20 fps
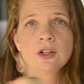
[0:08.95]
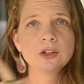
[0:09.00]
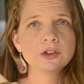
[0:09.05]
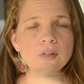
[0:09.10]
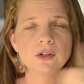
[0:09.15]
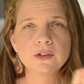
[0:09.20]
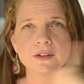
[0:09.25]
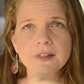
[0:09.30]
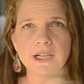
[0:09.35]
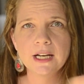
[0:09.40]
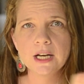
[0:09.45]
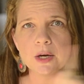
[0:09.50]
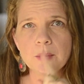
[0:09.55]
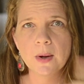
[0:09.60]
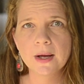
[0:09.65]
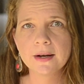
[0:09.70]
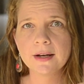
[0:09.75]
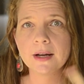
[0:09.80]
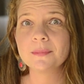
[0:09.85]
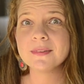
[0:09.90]
Don't tell
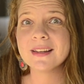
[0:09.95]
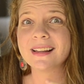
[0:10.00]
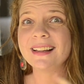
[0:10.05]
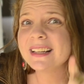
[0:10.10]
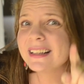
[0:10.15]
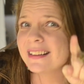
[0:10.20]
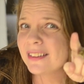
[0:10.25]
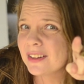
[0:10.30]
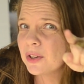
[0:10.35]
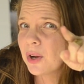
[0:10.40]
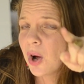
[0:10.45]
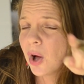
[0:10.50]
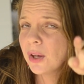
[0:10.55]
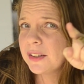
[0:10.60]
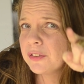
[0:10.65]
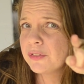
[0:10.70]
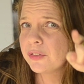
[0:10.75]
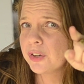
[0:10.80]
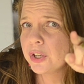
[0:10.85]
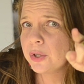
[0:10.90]
anyone, I'm telling you
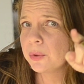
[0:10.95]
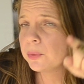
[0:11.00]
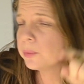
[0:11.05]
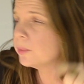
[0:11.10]
only for you.